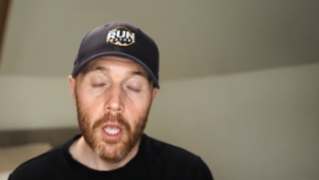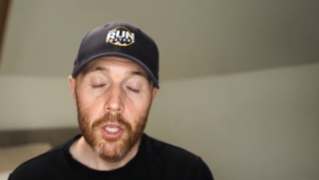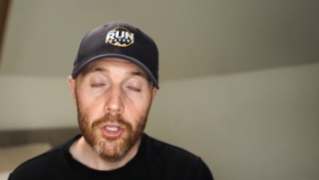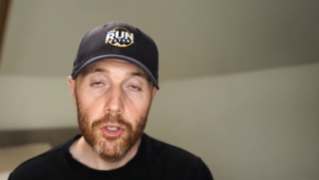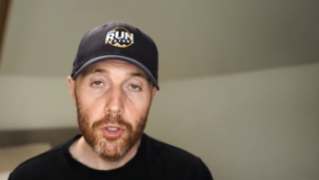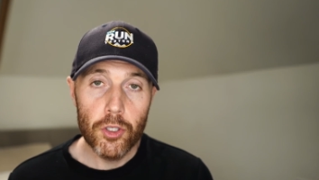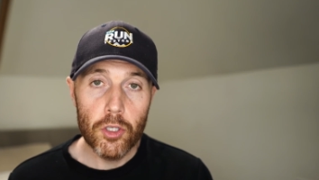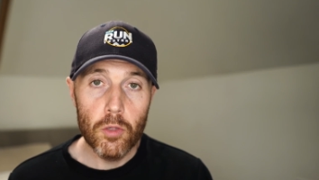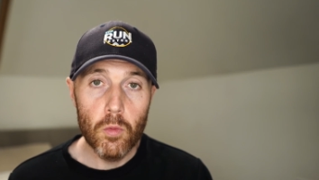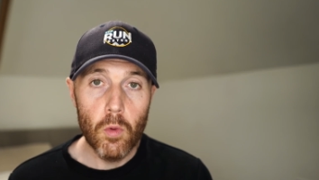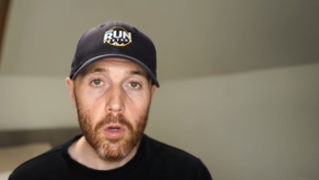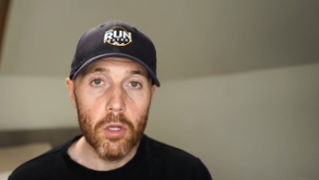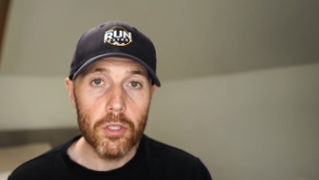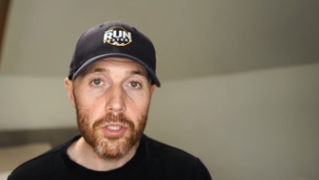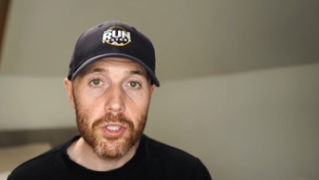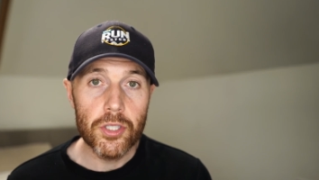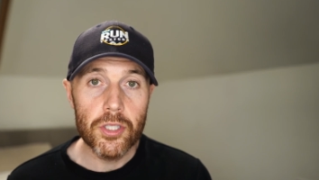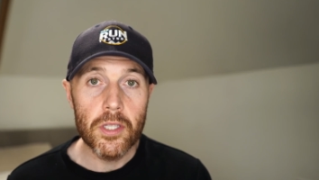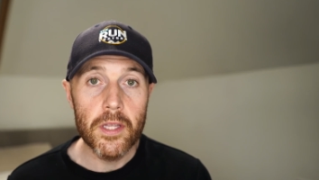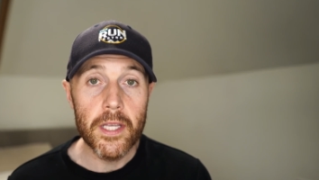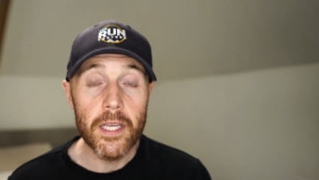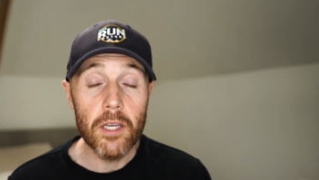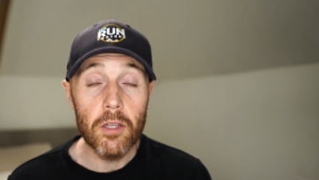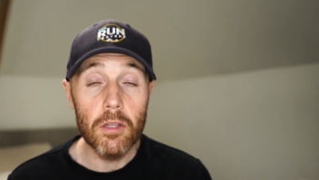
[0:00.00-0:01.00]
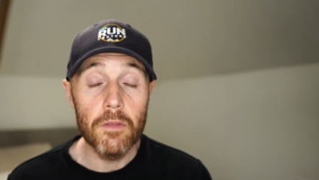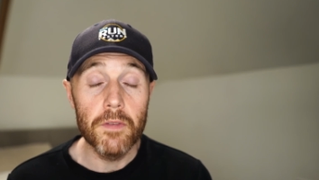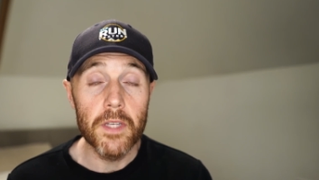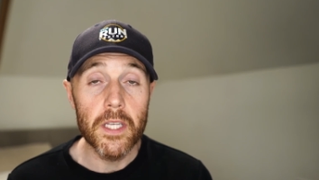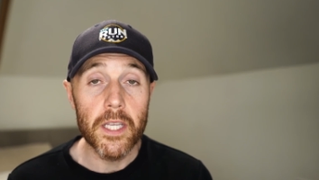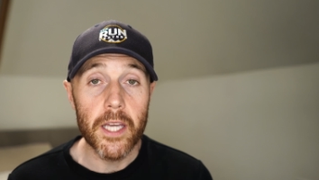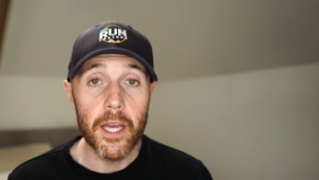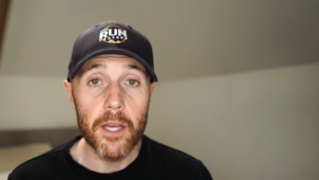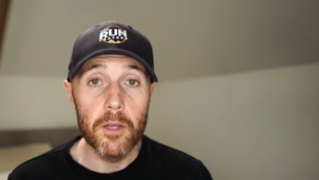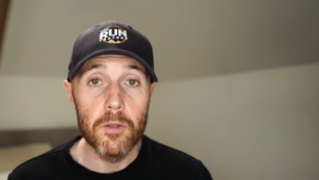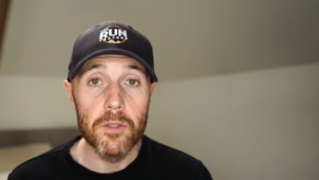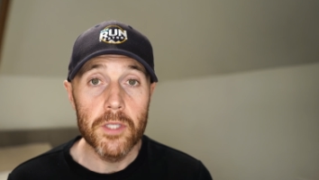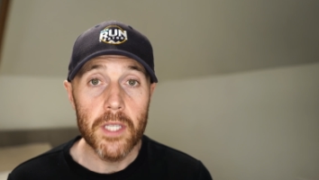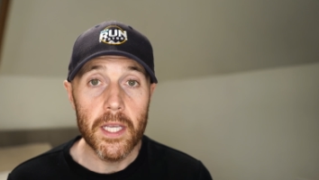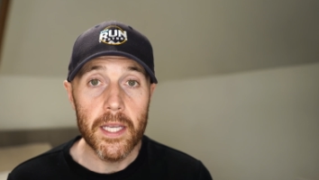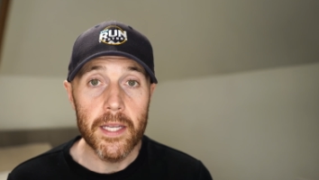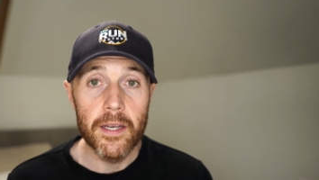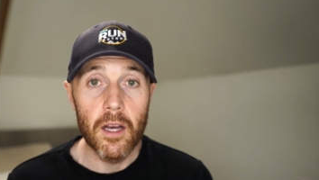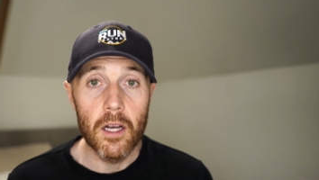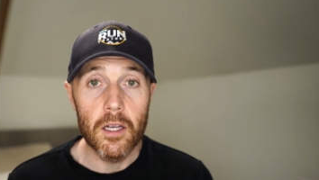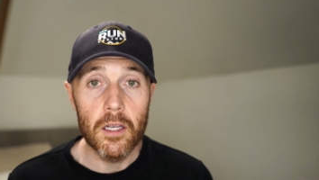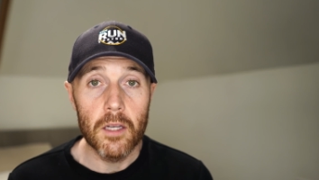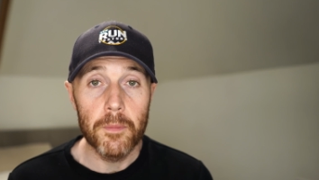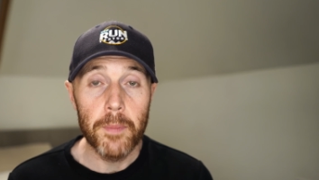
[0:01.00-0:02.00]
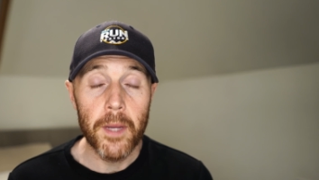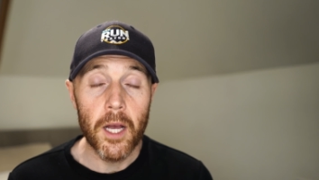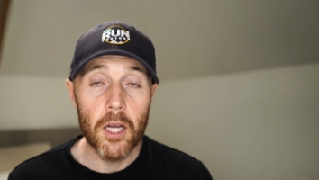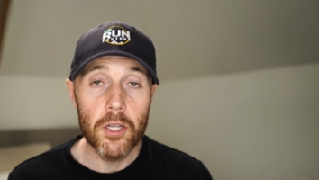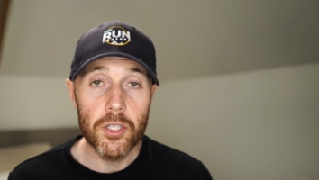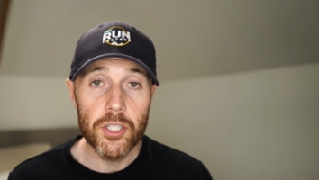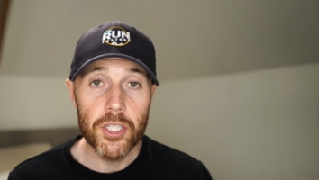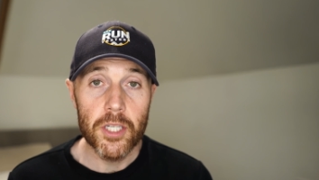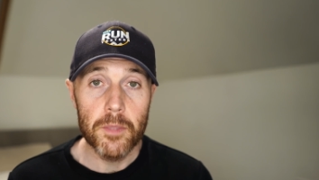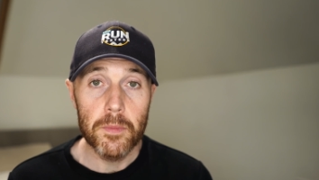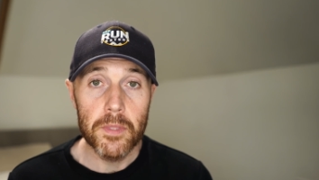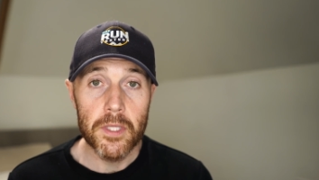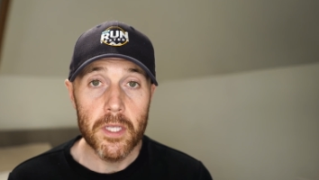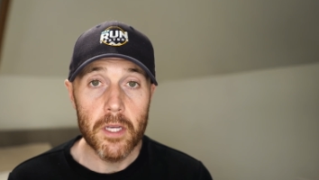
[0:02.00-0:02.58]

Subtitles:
You can watch the other videos in our partnership